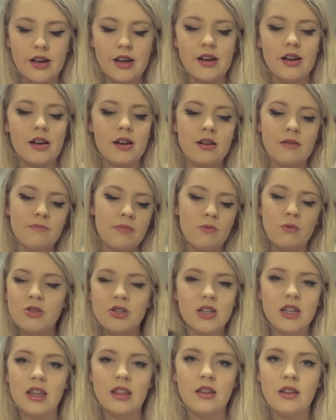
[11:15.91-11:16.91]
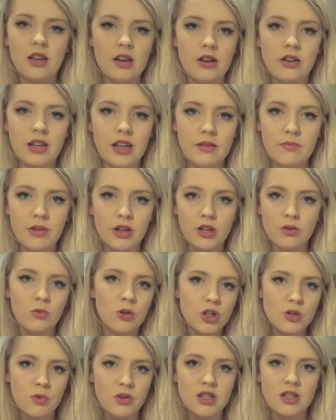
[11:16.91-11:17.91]
But once you get, give them a good
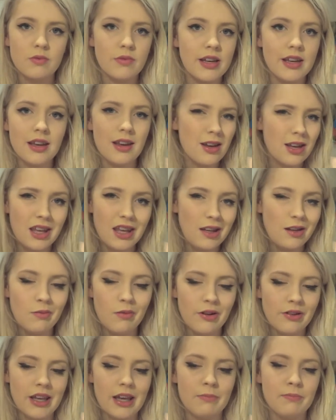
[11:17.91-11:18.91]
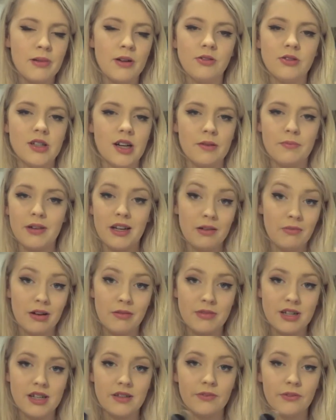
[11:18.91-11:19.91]
wash once a week, you won't get build up and it
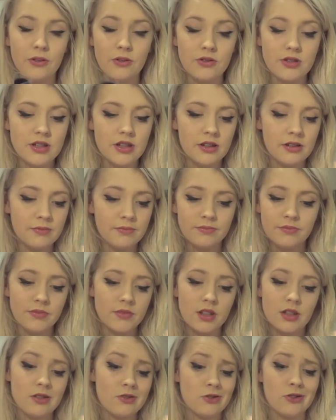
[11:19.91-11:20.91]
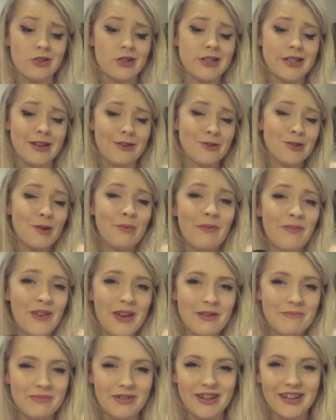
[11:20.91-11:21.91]
won't be difficult, so just got to stay on top of
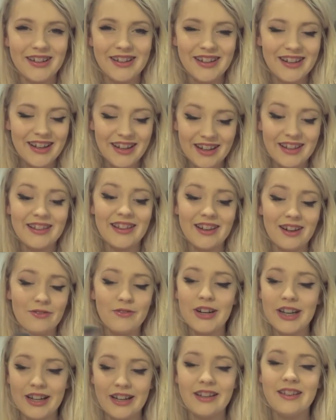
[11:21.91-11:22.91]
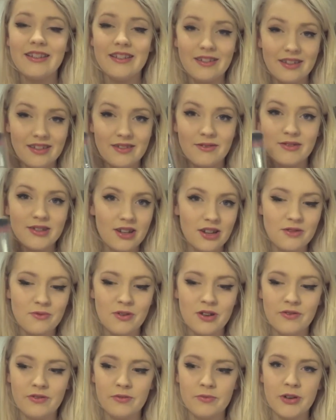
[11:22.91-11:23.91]
it. But they are really such
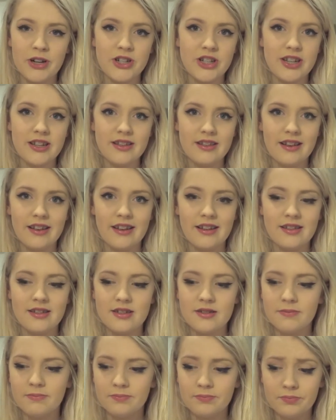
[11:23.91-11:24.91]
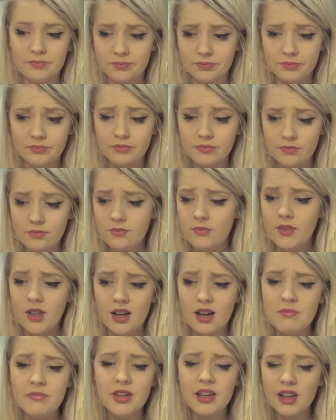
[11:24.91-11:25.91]
wonderful brushes, and
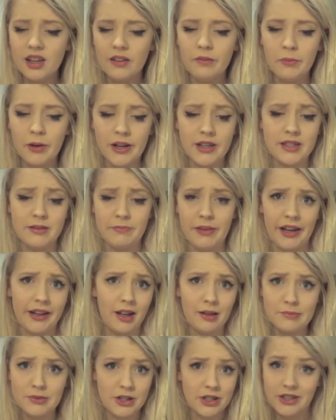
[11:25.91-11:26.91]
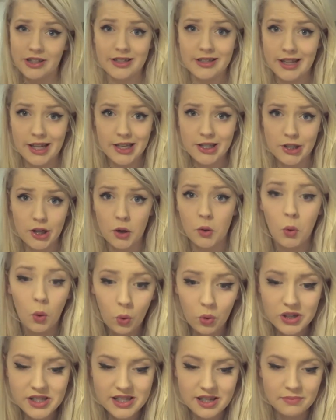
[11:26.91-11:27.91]
I'm thinking of buying some backups just because they're so
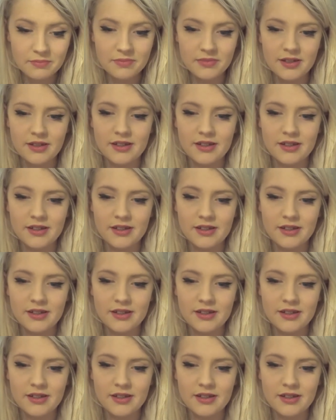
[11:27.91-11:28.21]
awesome.